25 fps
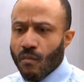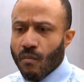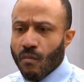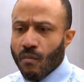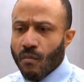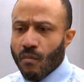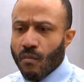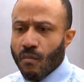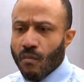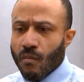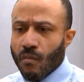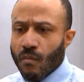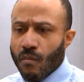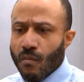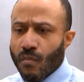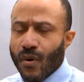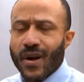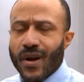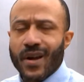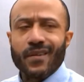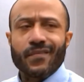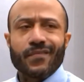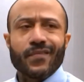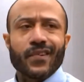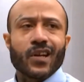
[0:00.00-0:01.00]
Praying for
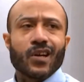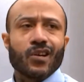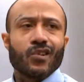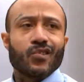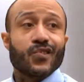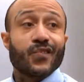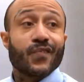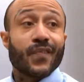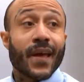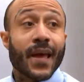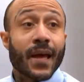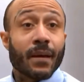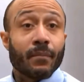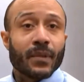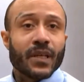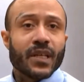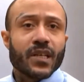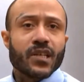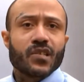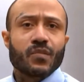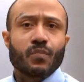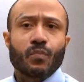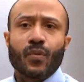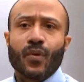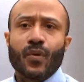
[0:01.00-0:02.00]
those families,
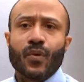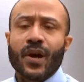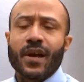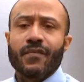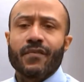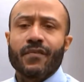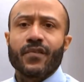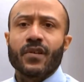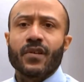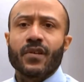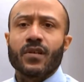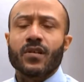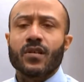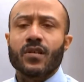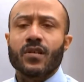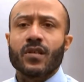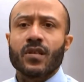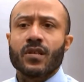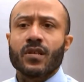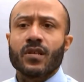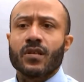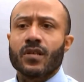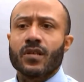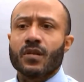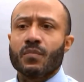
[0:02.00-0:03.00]
praying for the
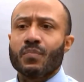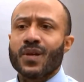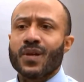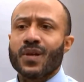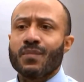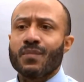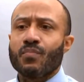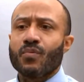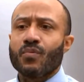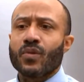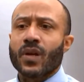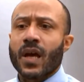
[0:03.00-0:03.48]
people that